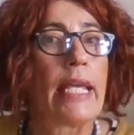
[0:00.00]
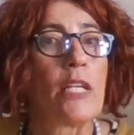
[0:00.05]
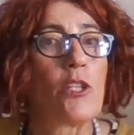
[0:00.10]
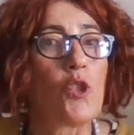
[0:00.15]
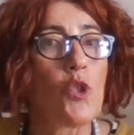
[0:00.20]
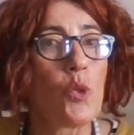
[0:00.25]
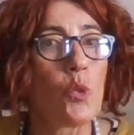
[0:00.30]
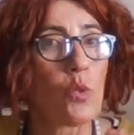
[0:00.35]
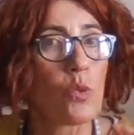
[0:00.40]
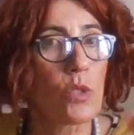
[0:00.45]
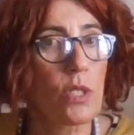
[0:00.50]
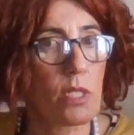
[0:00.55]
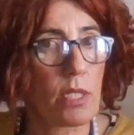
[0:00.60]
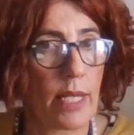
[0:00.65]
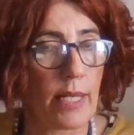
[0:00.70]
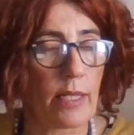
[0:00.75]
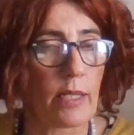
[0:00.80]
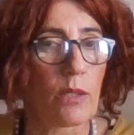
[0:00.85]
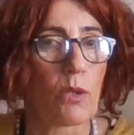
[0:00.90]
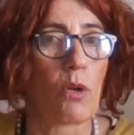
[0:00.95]
new
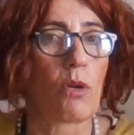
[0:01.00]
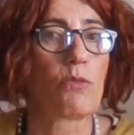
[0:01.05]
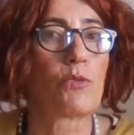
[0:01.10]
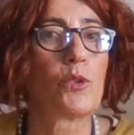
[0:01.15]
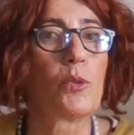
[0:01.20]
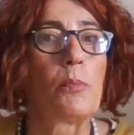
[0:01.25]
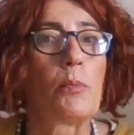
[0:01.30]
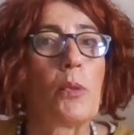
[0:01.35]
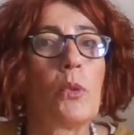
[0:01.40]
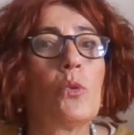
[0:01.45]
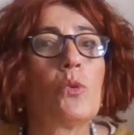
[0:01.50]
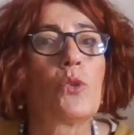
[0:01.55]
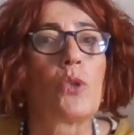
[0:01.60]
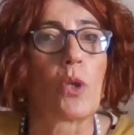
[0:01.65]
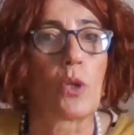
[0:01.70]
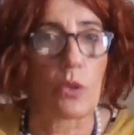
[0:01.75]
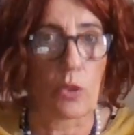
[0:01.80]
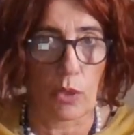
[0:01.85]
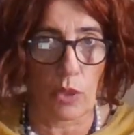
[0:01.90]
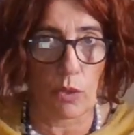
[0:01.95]
cycle of the
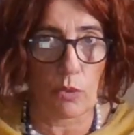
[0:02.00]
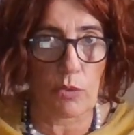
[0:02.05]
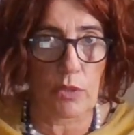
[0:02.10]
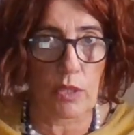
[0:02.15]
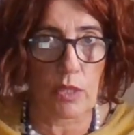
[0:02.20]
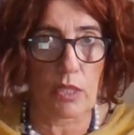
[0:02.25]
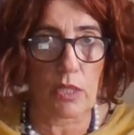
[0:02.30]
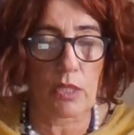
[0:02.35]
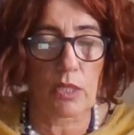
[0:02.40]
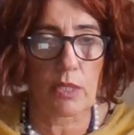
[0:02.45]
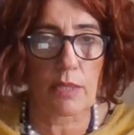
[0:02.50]
Pluto closes.